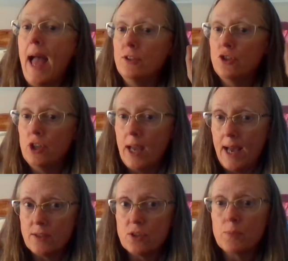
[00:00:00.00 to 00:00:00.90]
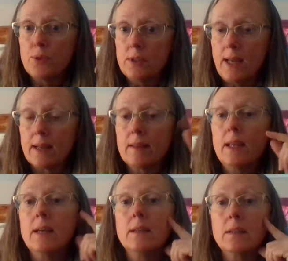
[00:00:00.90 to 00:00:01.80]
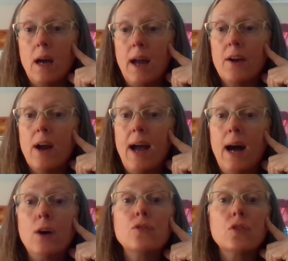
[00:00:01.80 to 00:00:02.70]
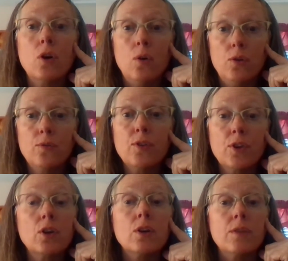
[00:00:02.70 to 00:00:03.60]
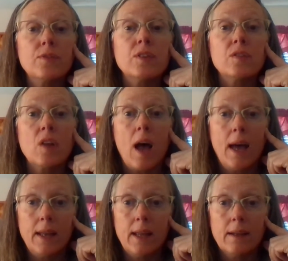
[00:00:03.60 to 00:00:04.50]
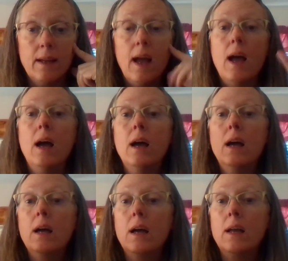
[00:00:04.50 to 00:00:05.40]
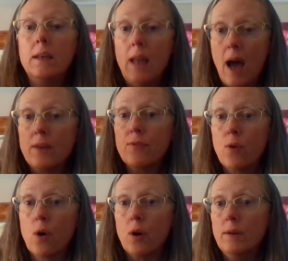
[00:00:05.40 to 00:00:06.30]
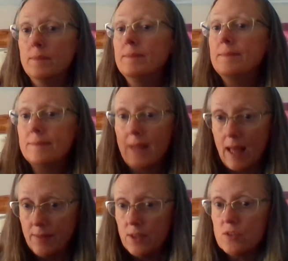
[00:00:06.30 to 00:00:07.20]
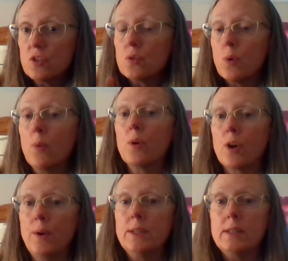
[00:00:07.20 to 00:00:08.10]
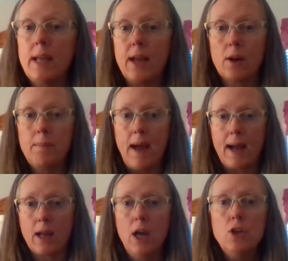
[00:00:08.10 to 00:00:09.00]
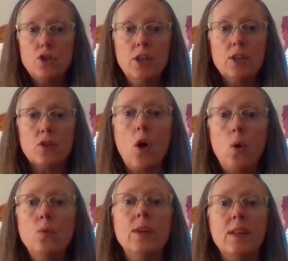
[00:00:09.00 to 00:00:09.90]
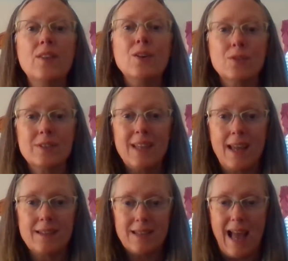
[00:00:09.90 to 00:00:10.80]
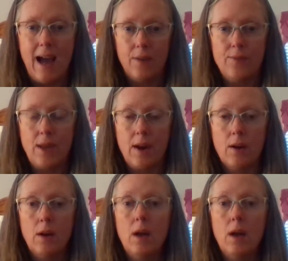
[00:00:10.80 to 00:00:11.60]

And she has to protect the entire household for the good of society, not for her. And this is what we're going to take her back. She is holding those snakes out there.